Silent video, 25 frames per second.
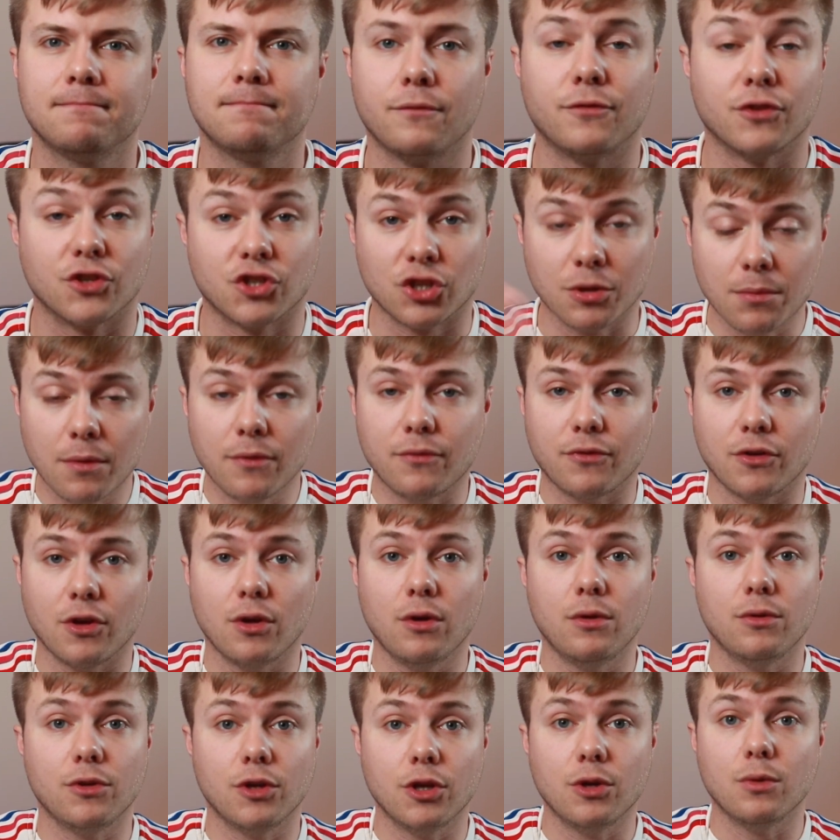For some of
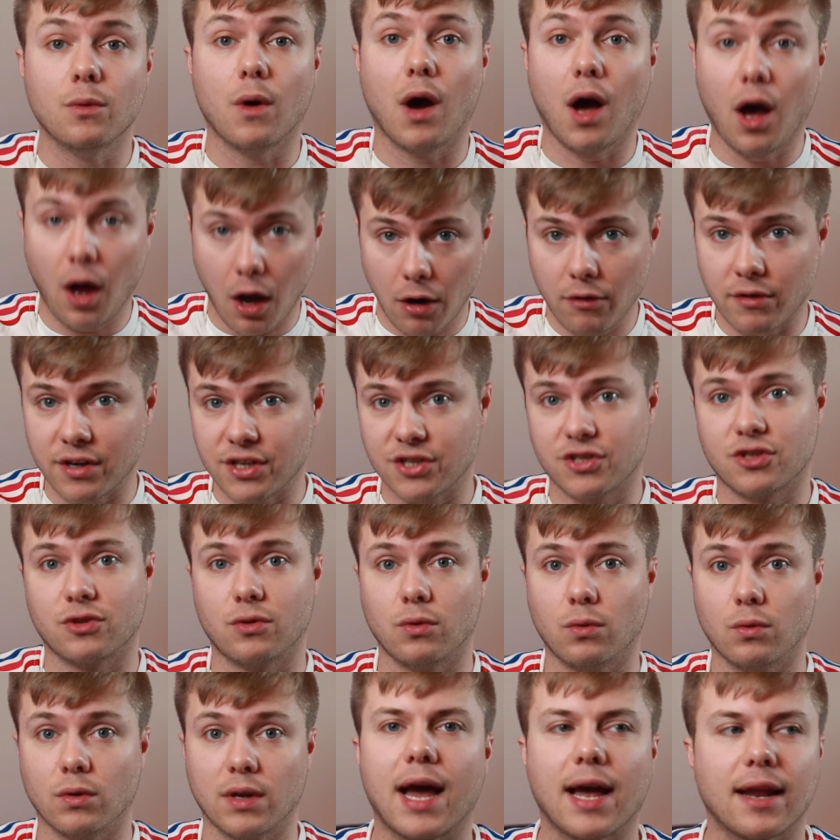you, you are in
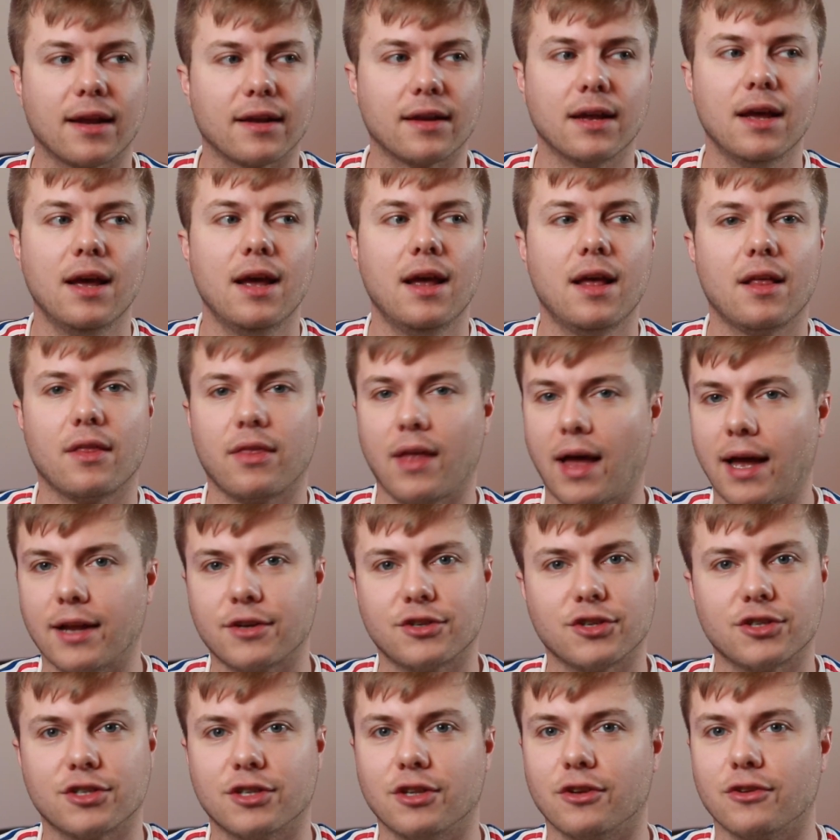school and that
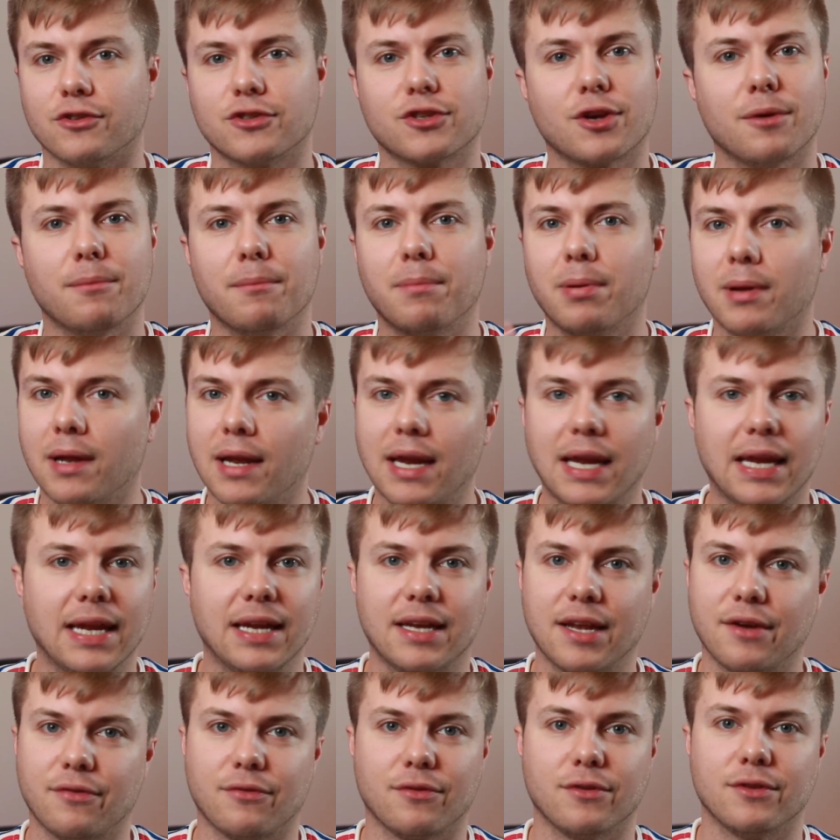just looks completely
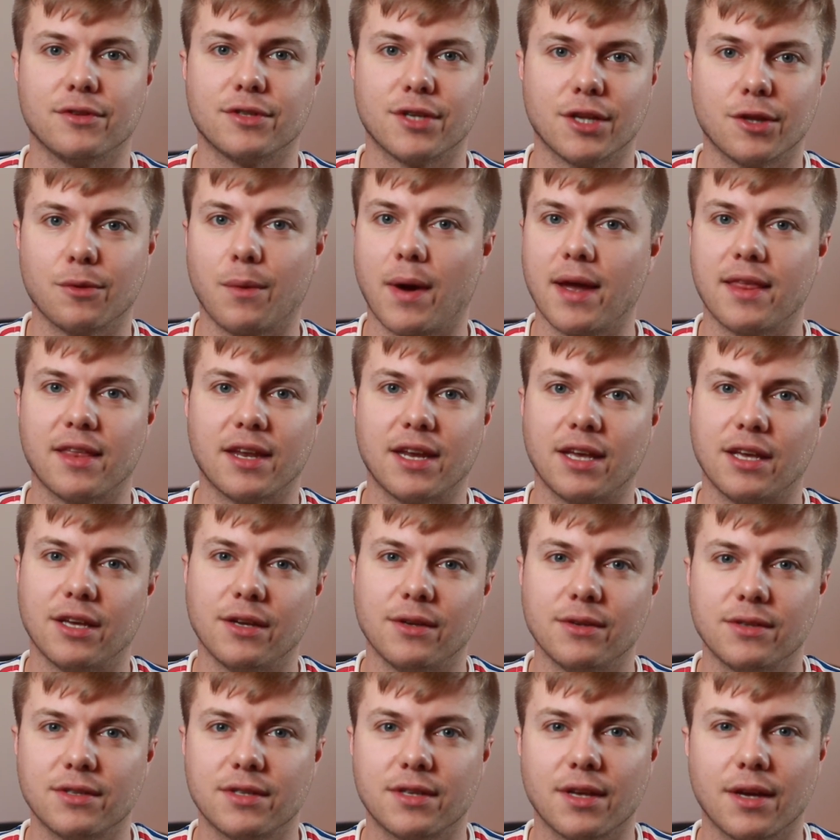different to the way that it
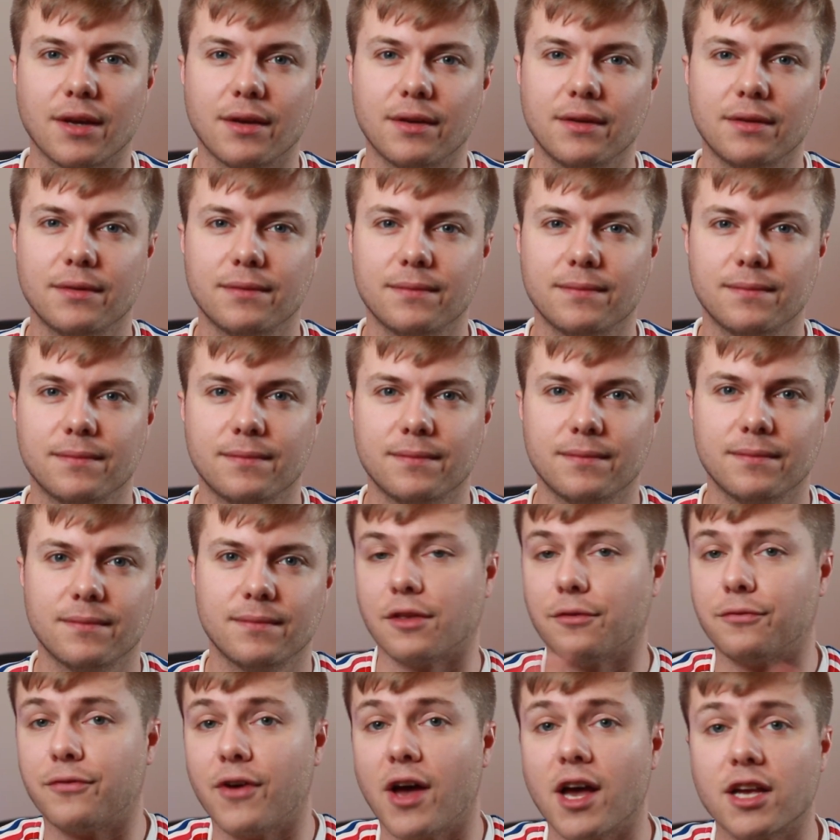used to. Like
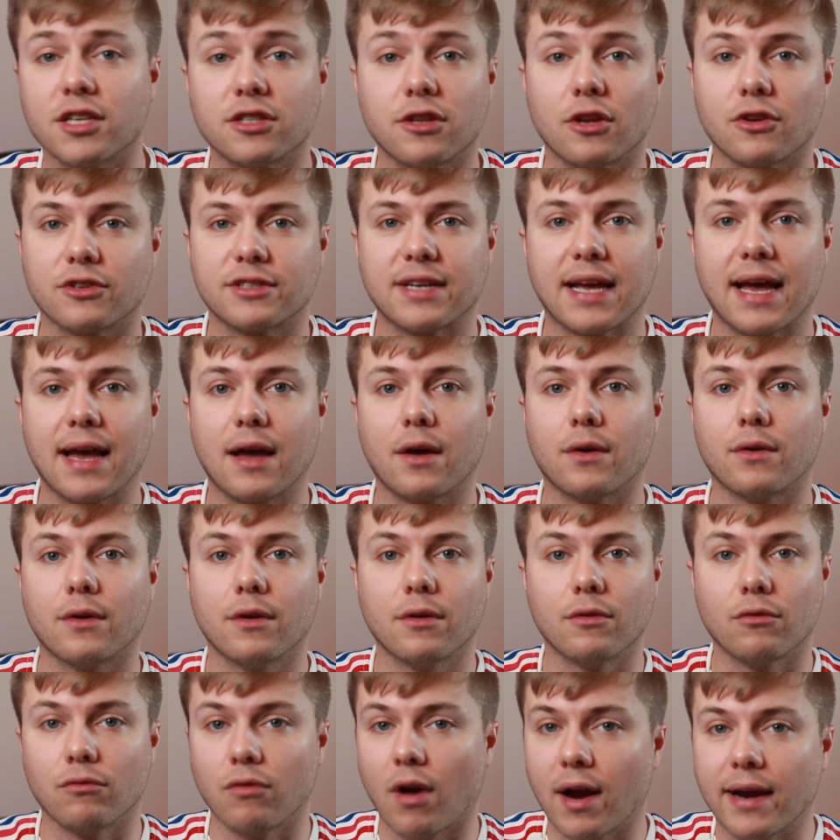the first
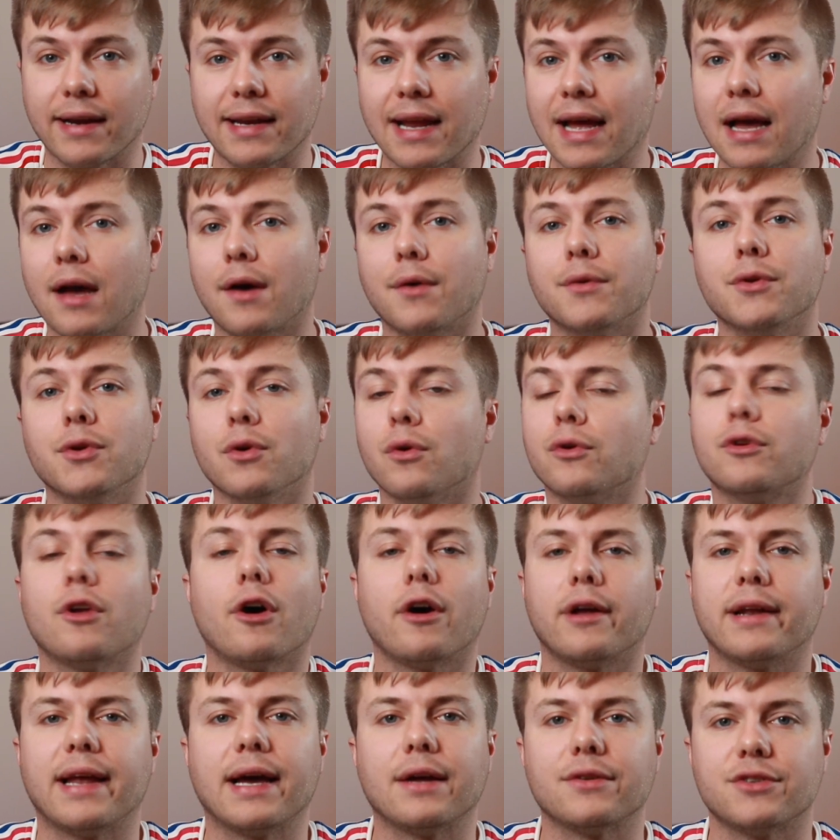lockdown, right now you're
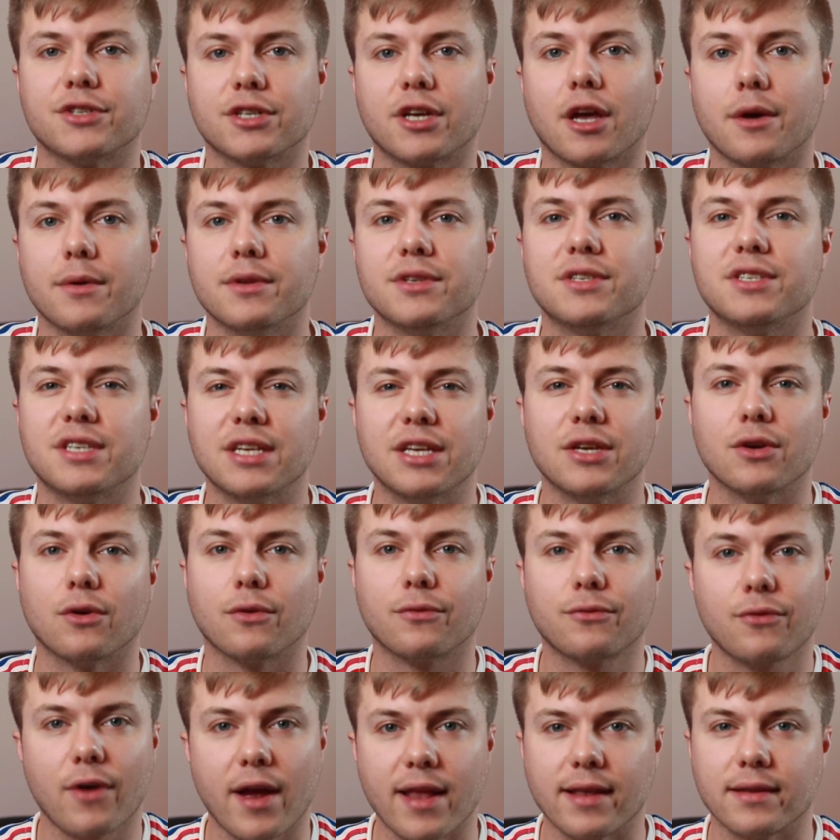not allowed to go and see your
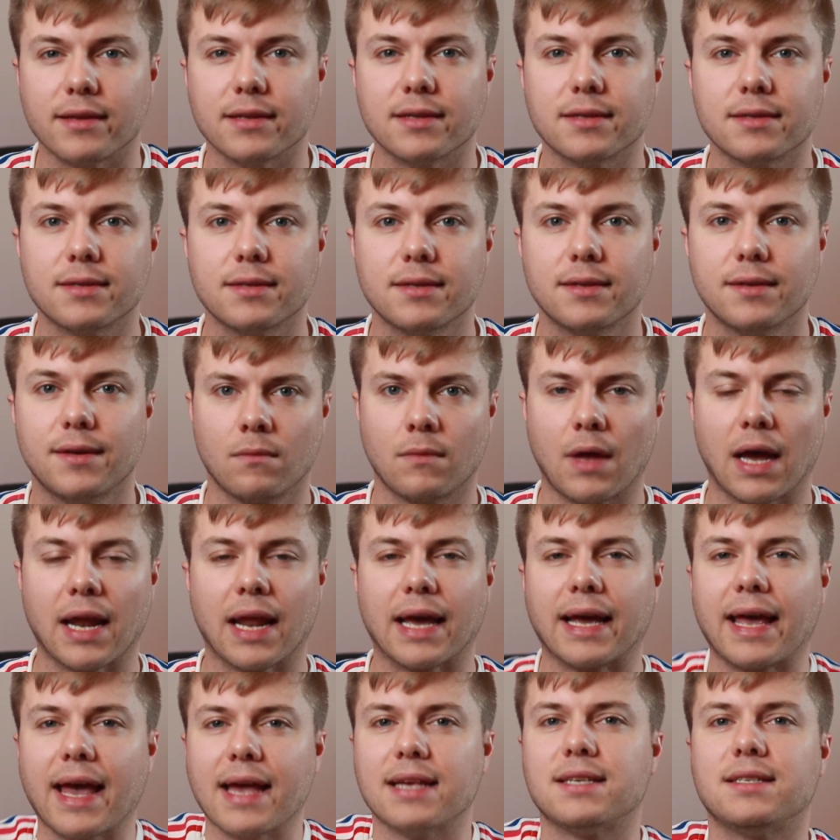friends. And
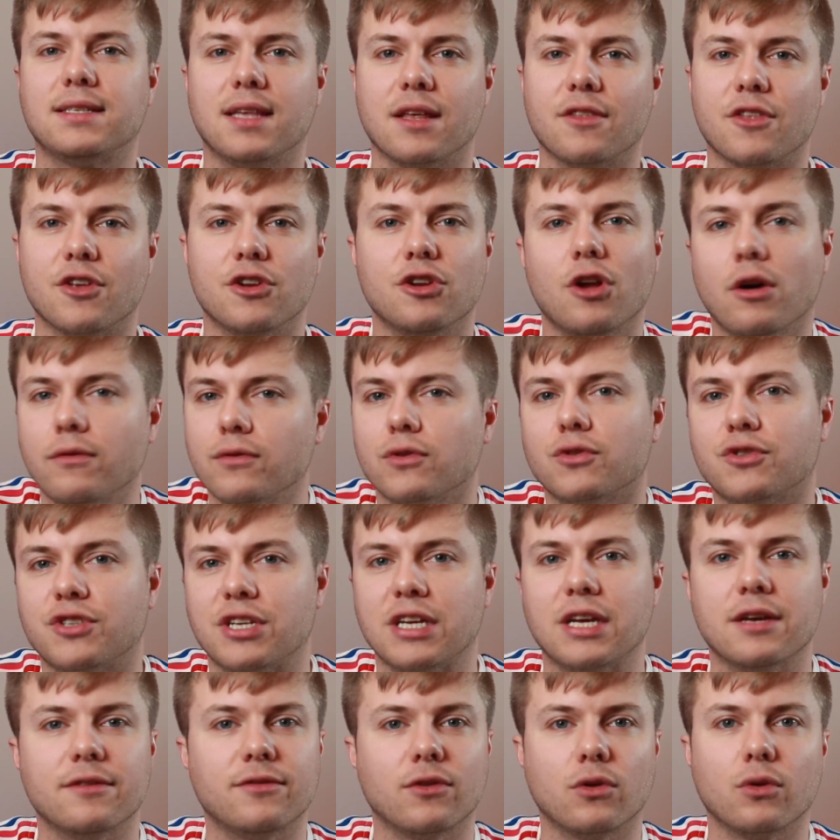I guess that the
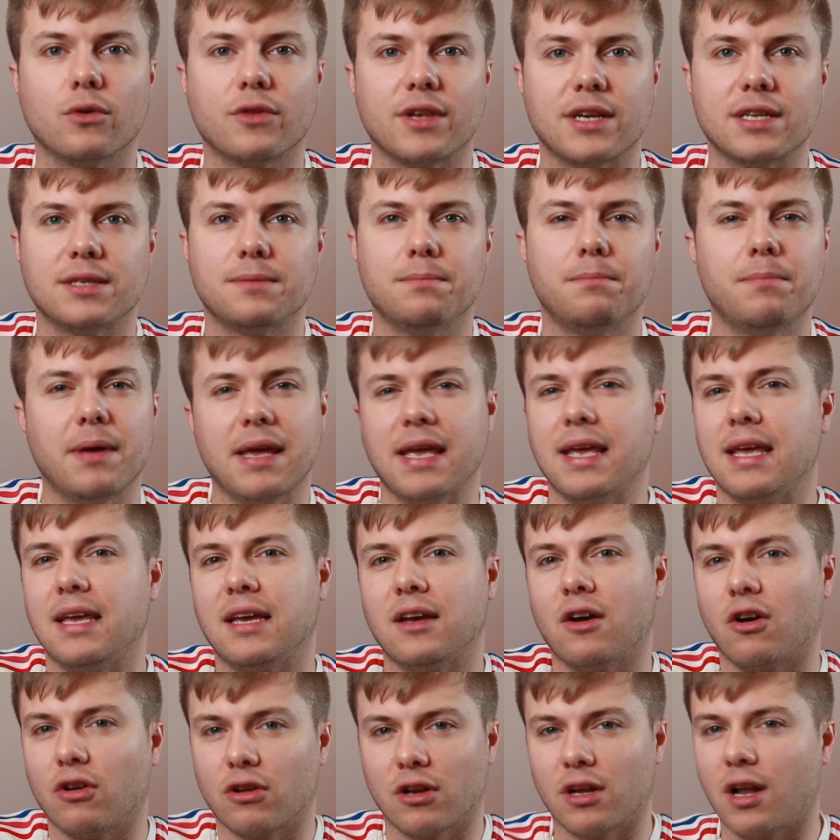novelty of all this
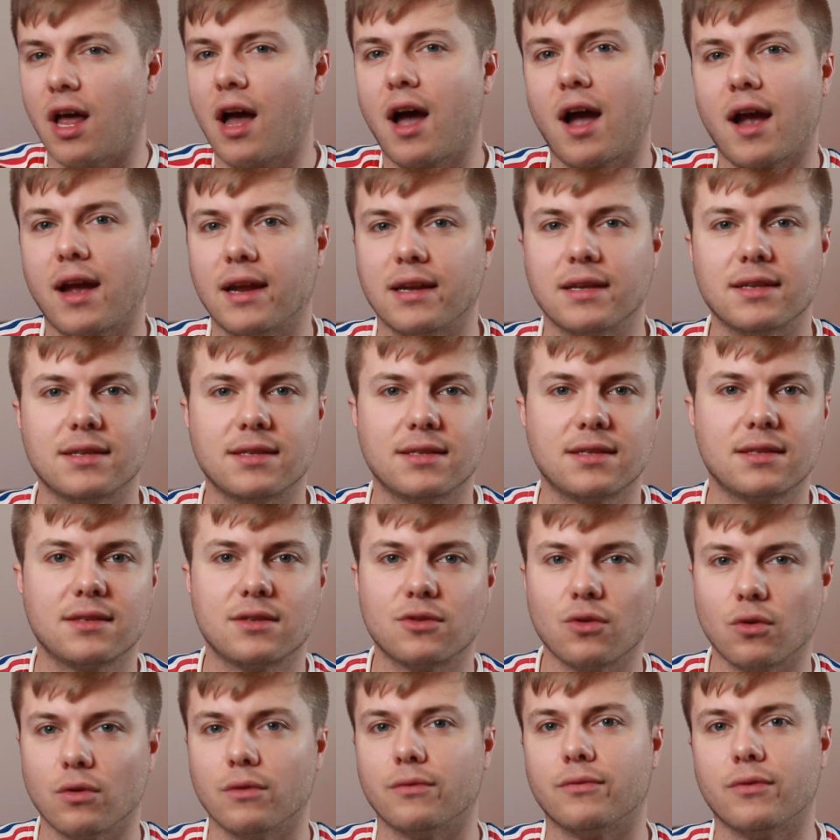being online is
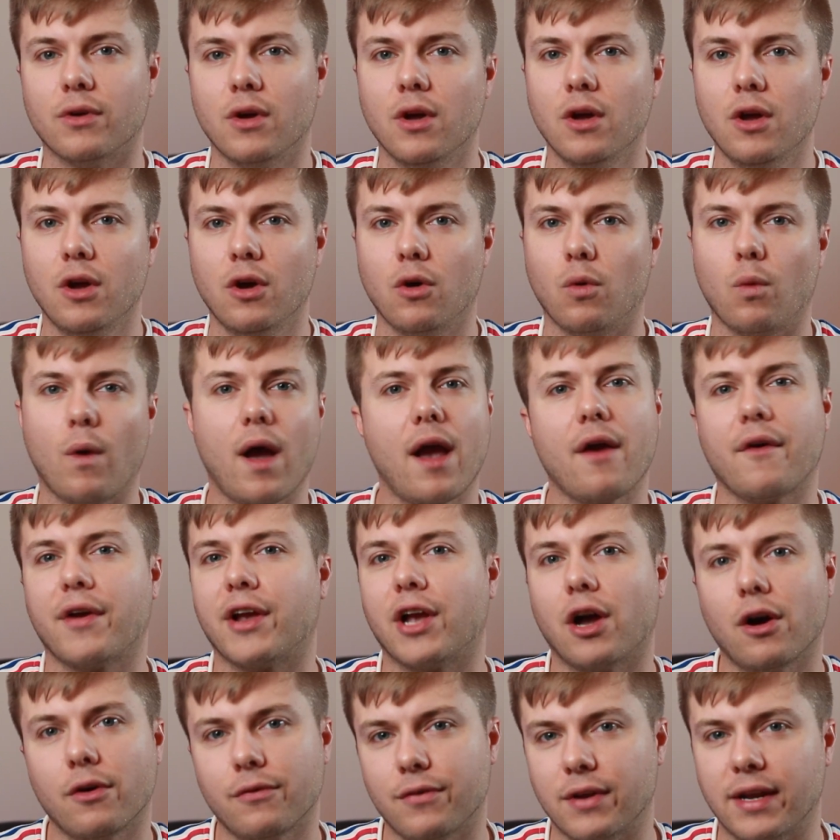sort of
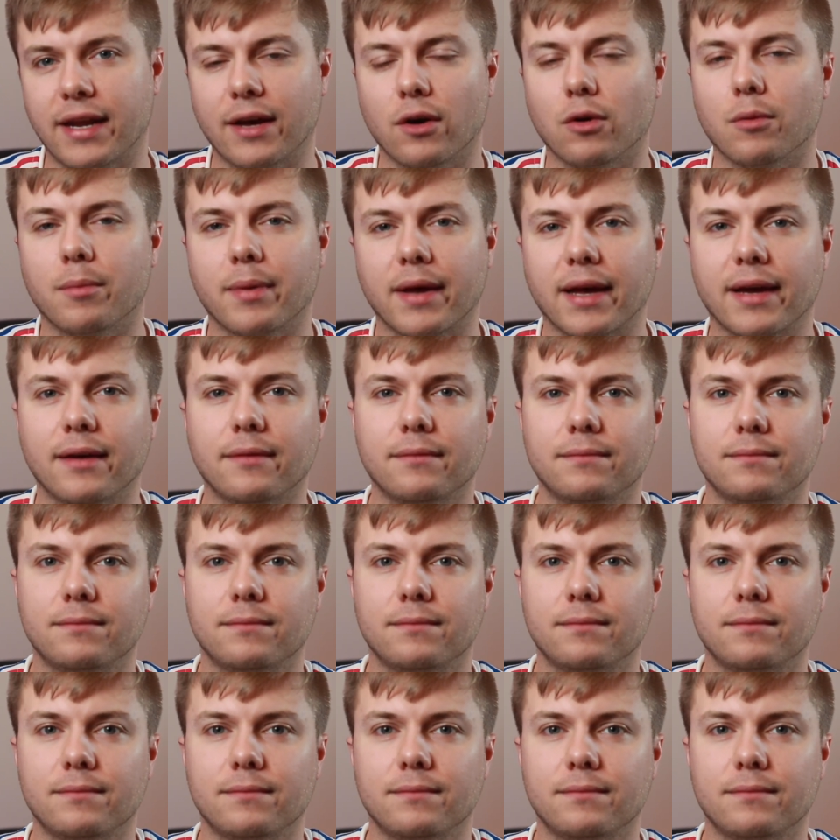wearing off a little bit.